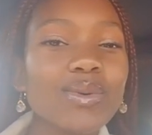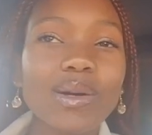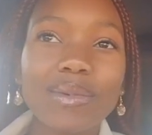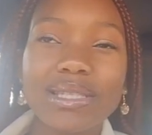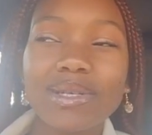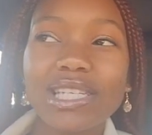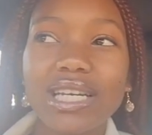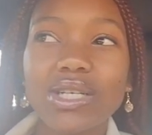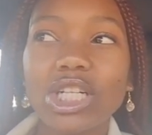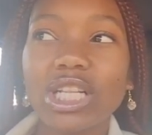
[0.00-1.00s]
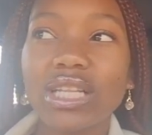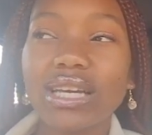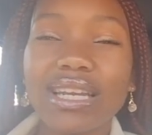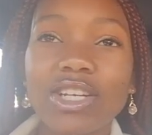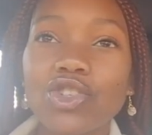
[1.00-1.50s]
welcome back to my channel.
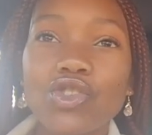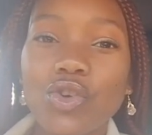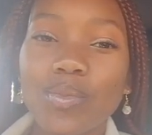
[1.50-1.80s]
And I did so